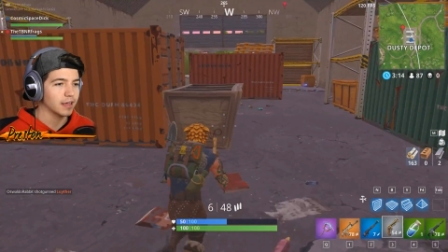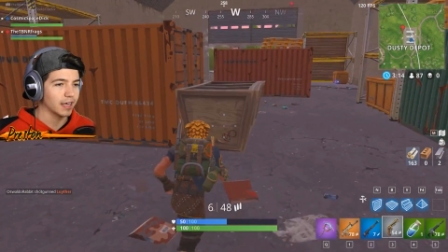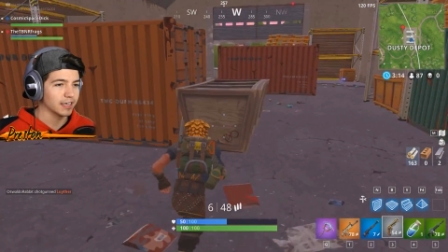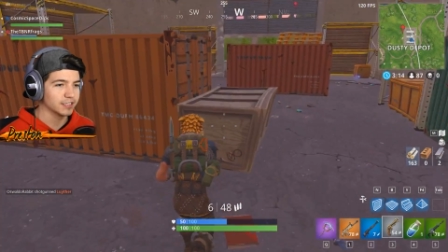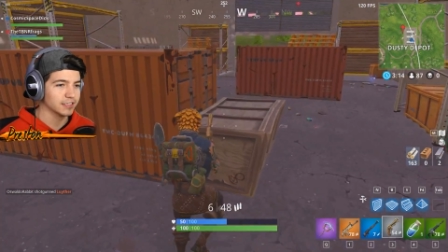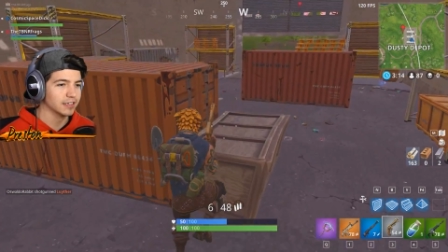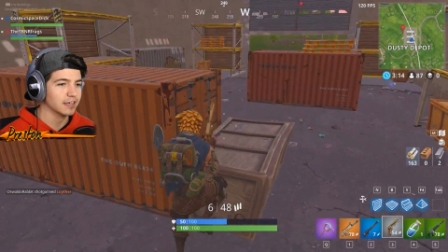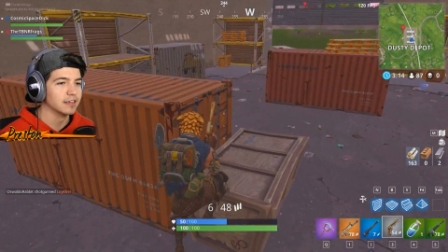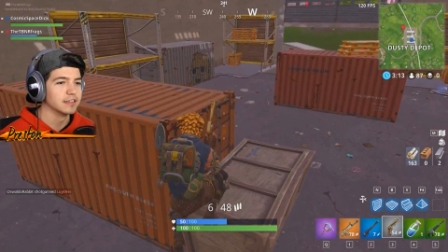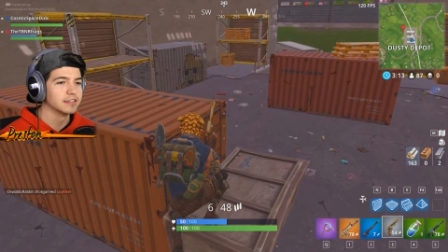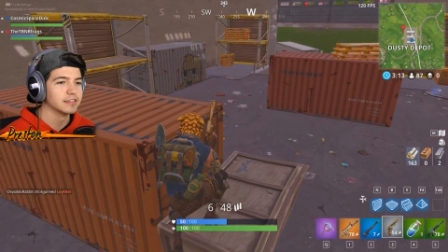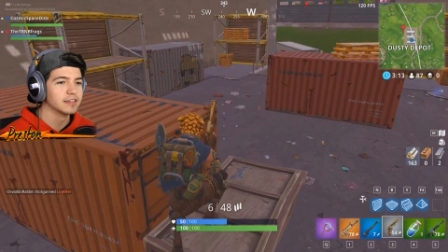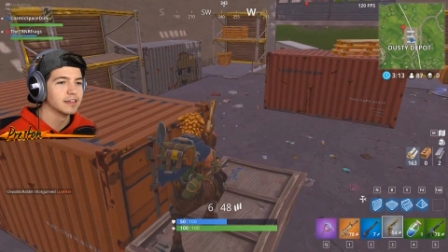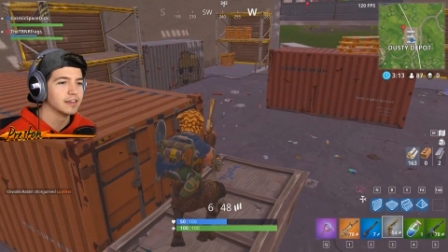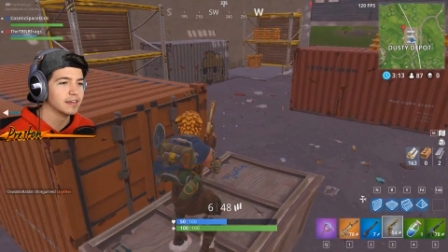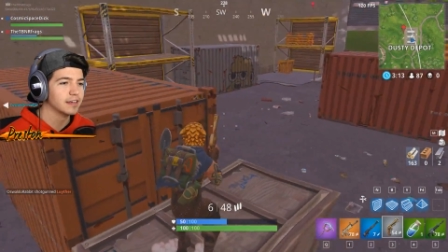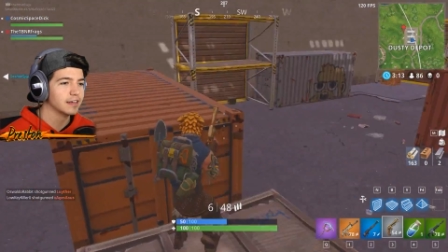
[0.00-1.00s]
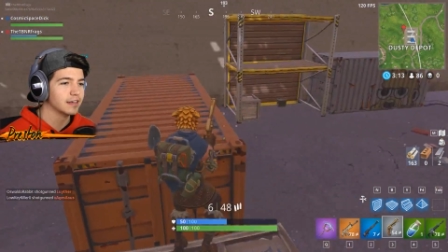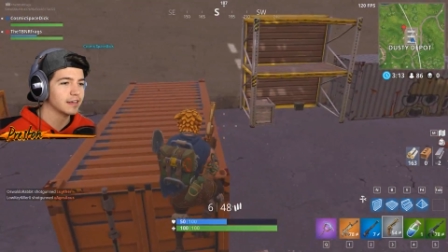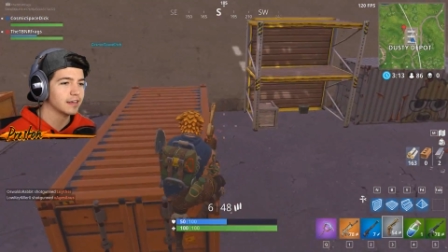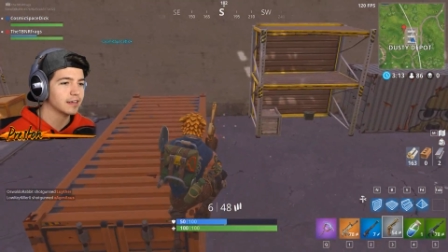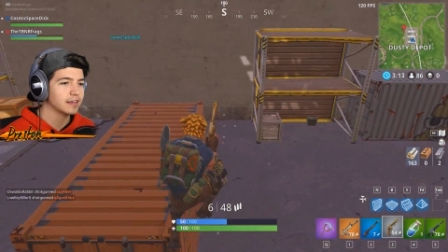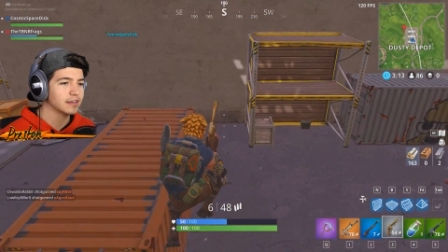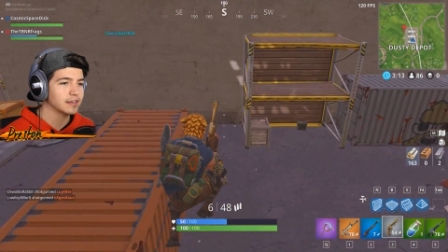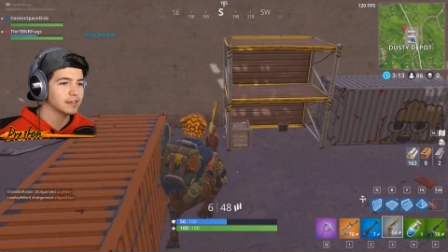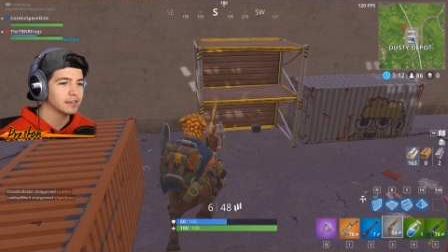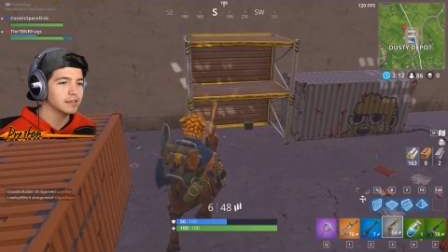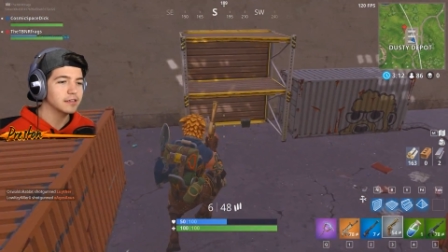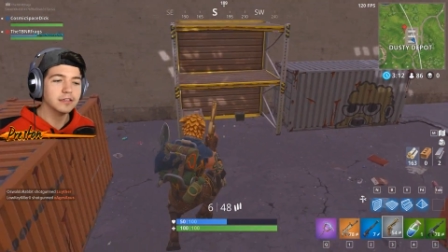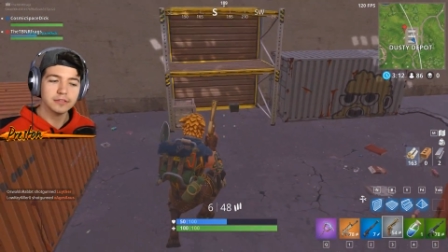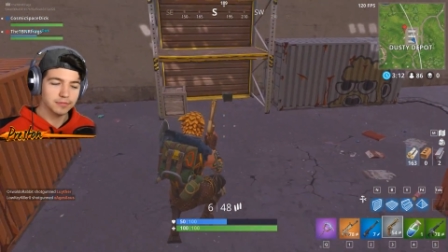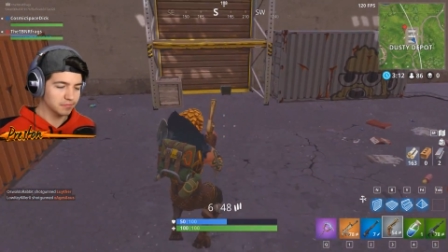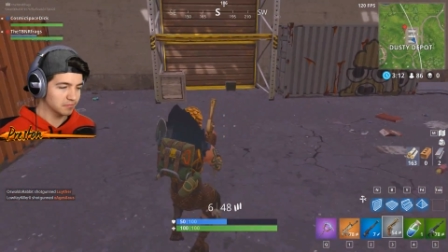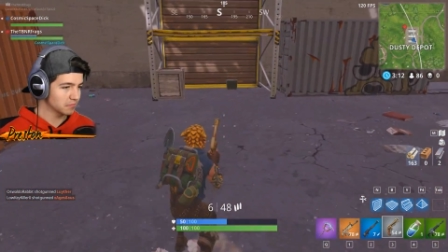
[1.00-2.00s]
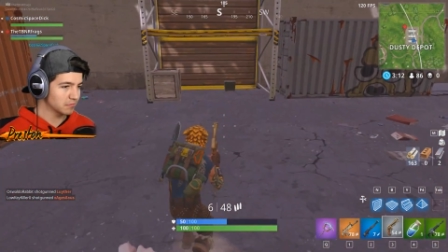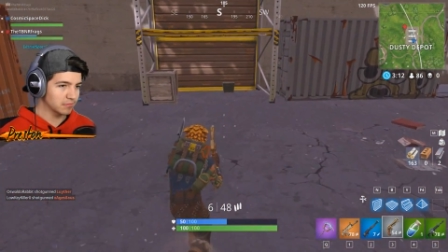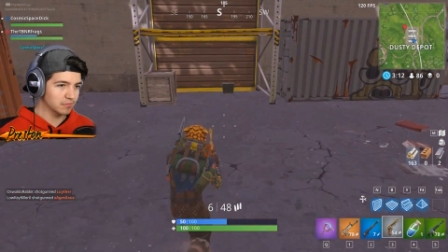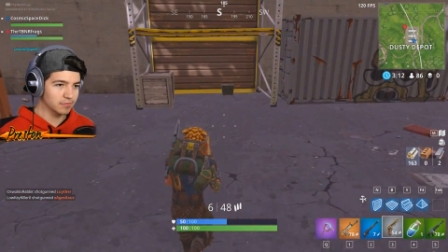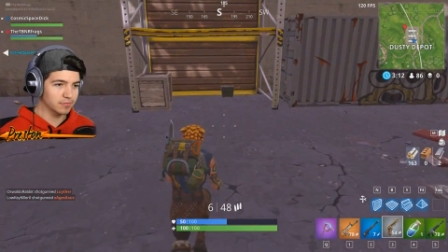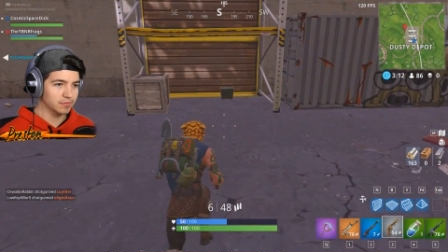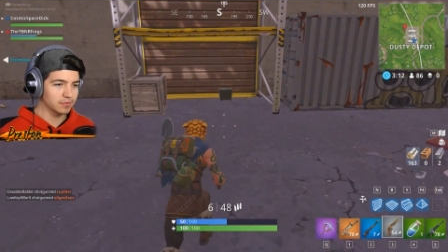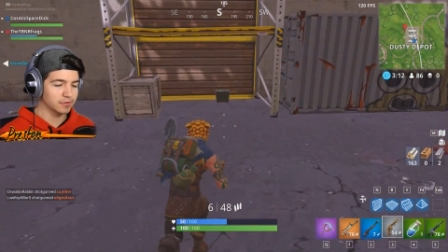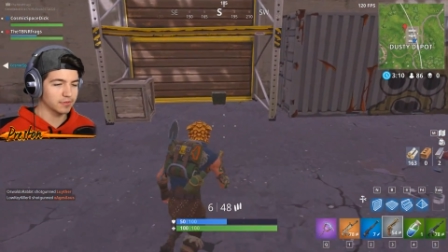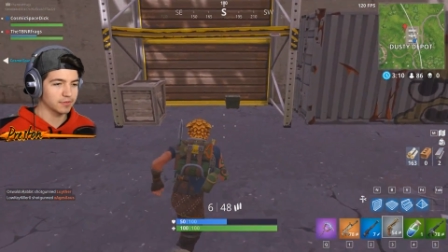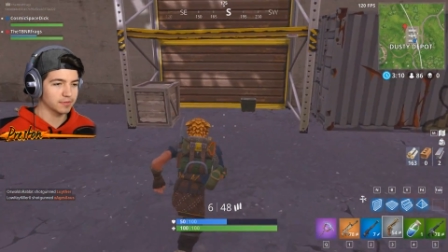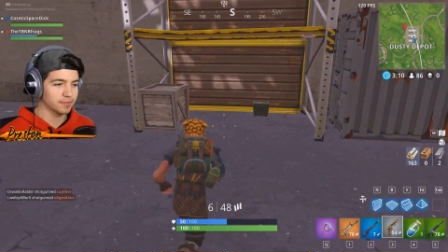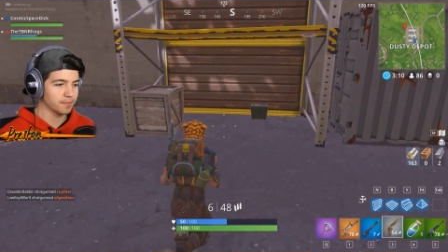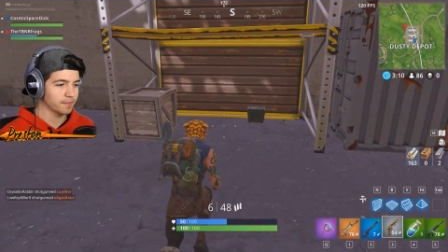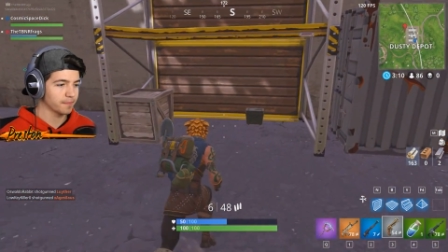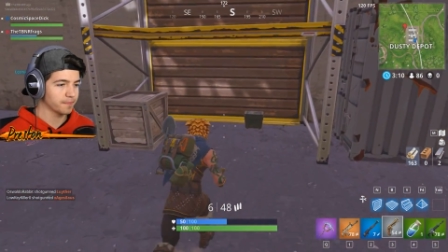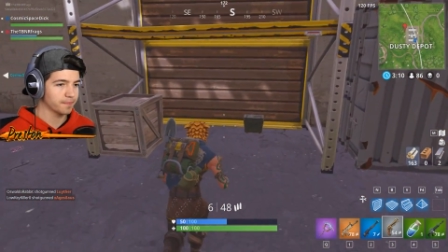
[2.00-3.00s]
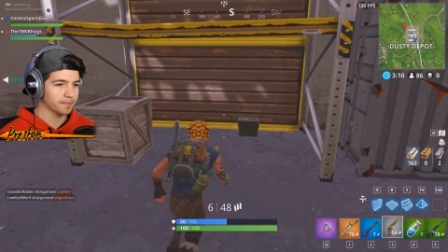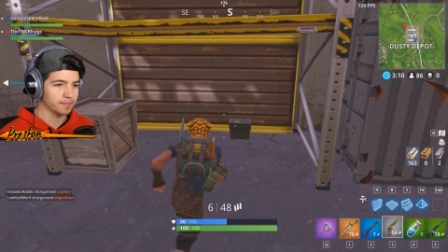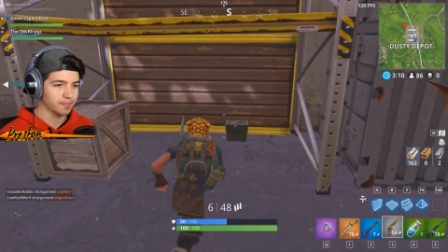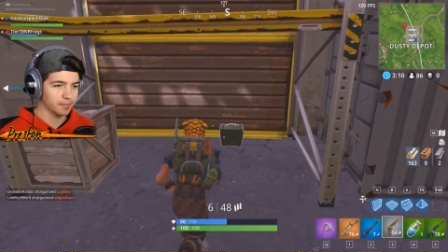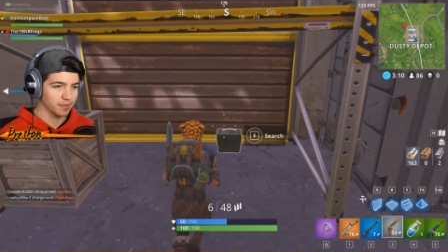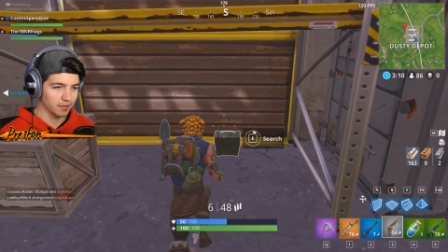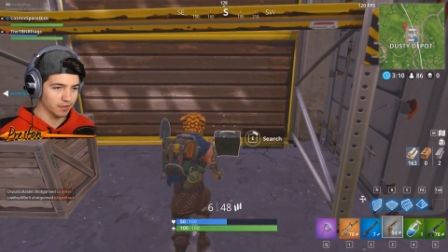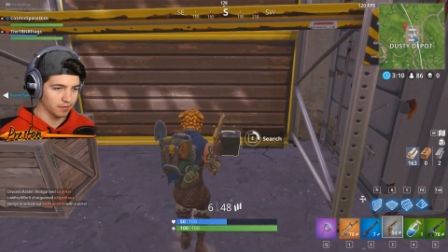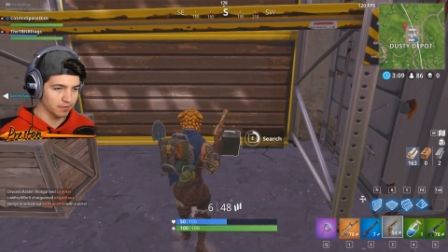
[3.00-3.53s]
Actually, it is. Hey, give me that, give me that shield brother.